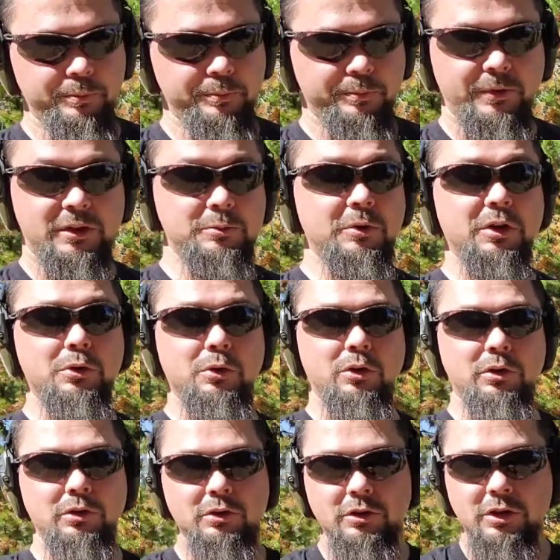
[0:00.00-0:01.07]
That's pretty
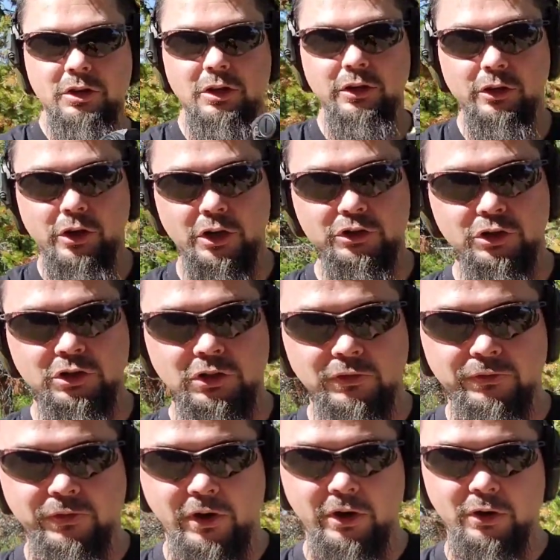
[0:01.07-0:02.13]
cool. Krusher did
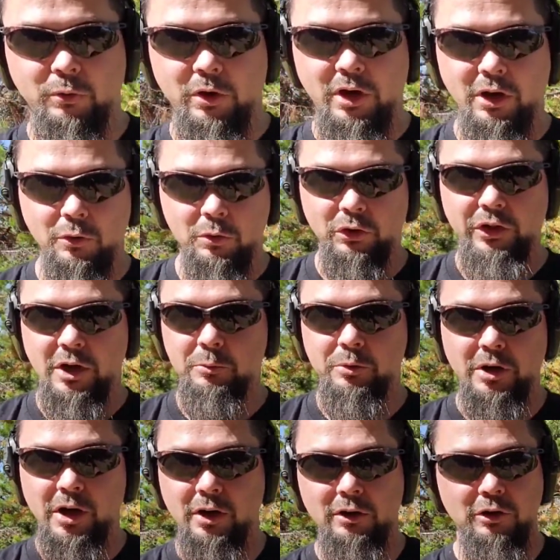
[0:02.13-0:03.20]
very well with that
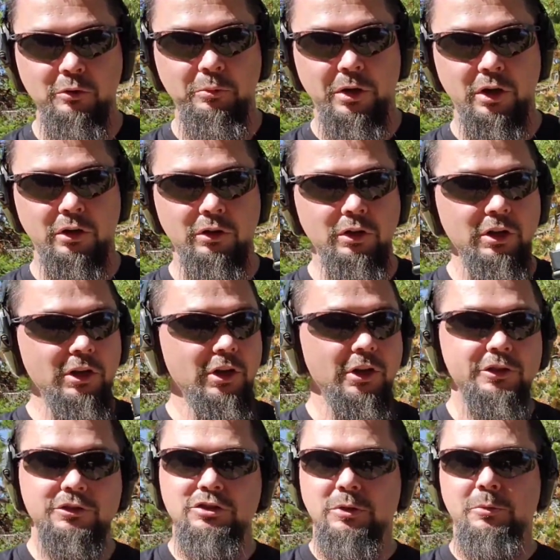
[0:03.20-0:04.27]
brand new barrel.
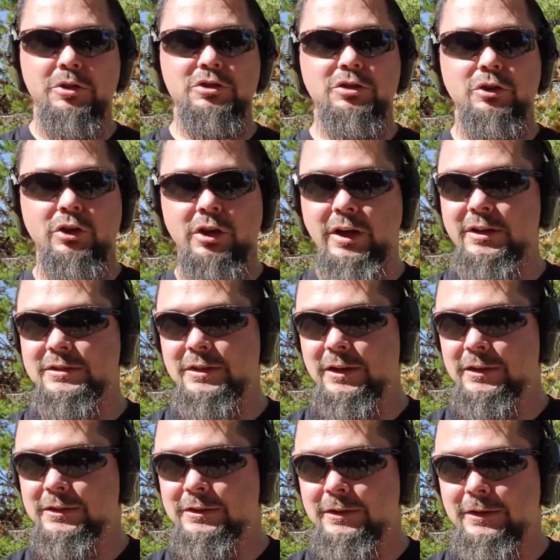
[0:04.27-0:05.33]
So much so, guys,
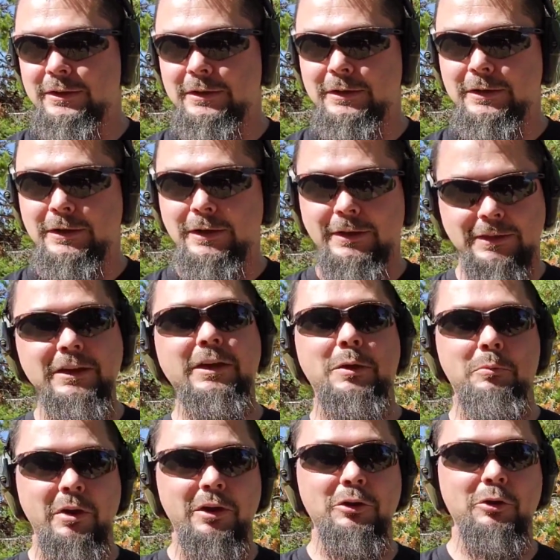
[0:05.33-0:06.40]
that I think I
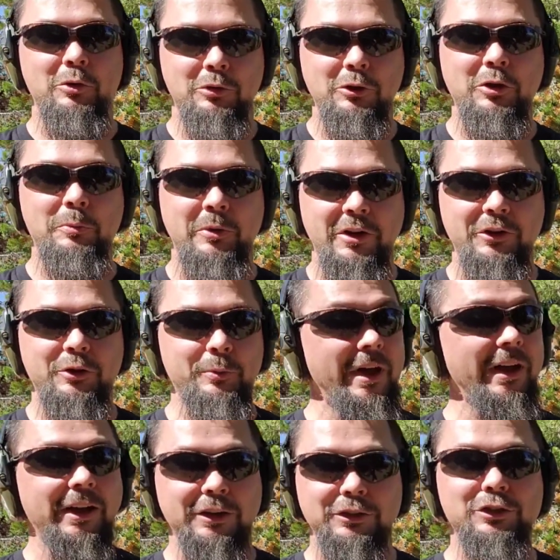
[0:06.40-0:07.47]
might load up another
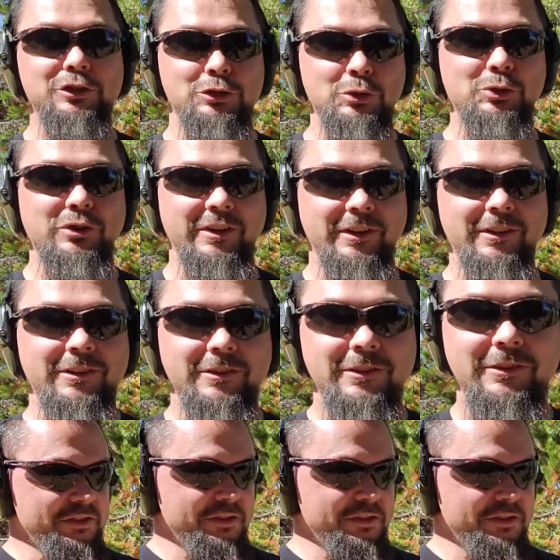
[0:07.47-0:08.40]
mag and just shoot this.